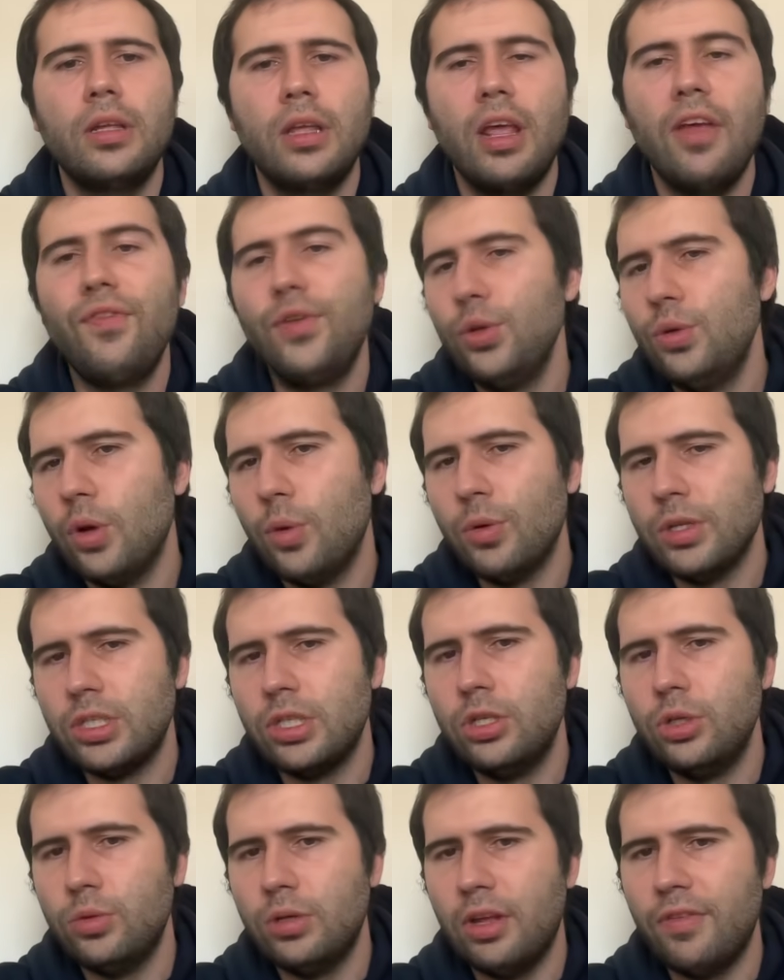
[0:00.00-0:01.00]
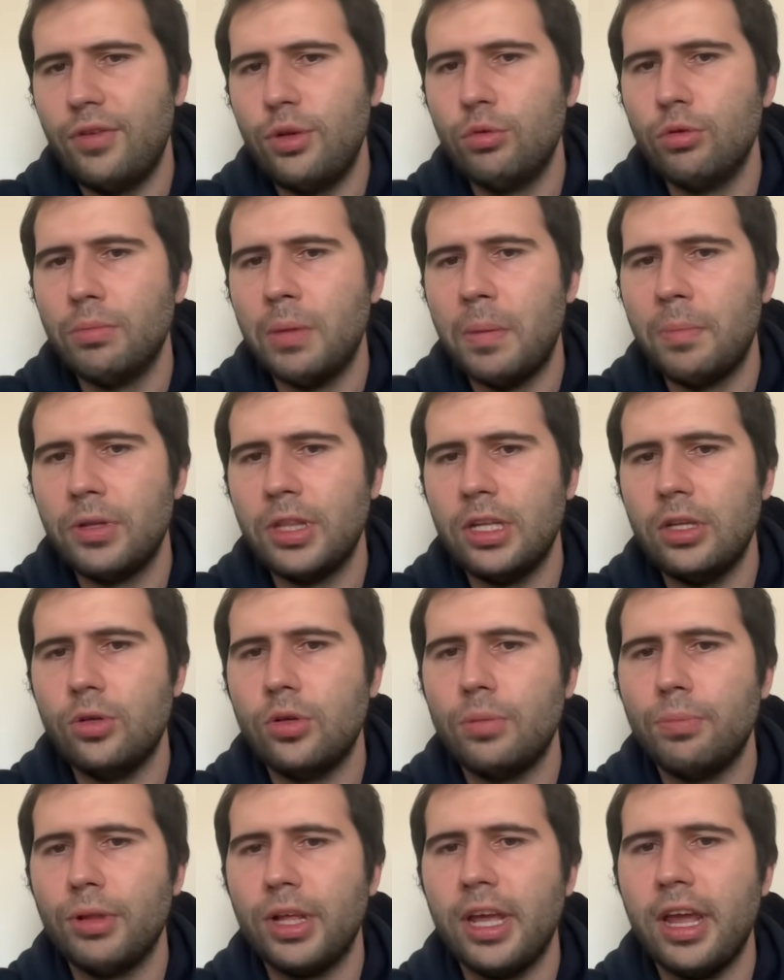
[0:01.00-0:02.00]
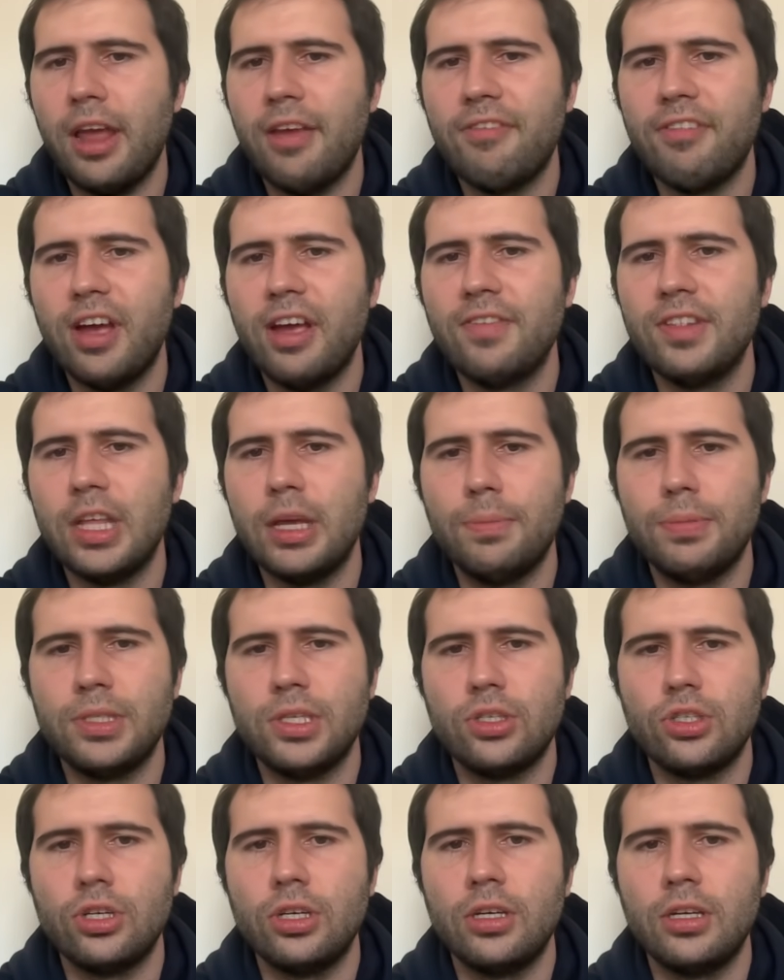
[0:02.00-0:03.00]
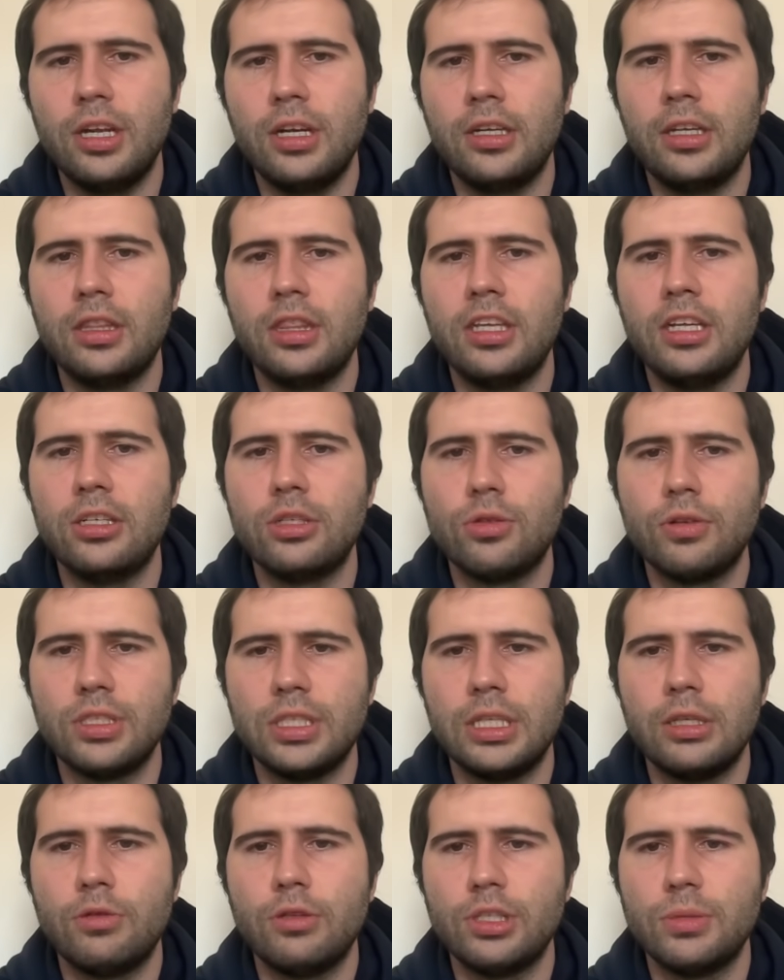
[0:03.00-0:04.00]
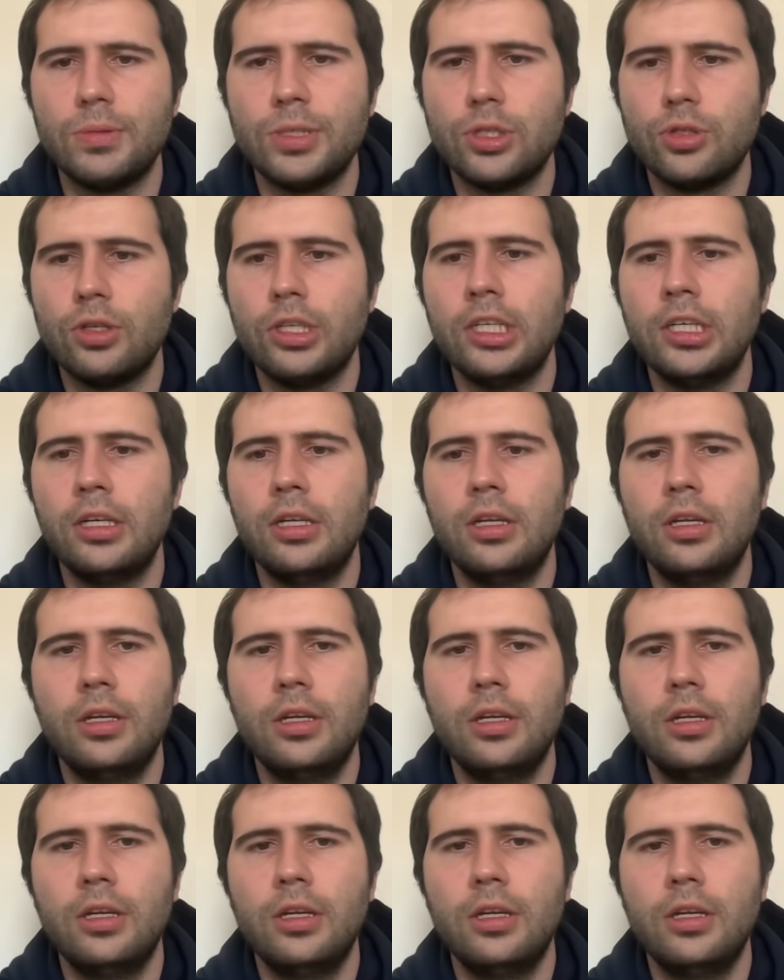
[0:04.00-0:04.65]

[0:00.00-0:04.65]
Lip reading: If you know what to do and if you remember that you can play a5 in that position and get the interesting Christmas tree.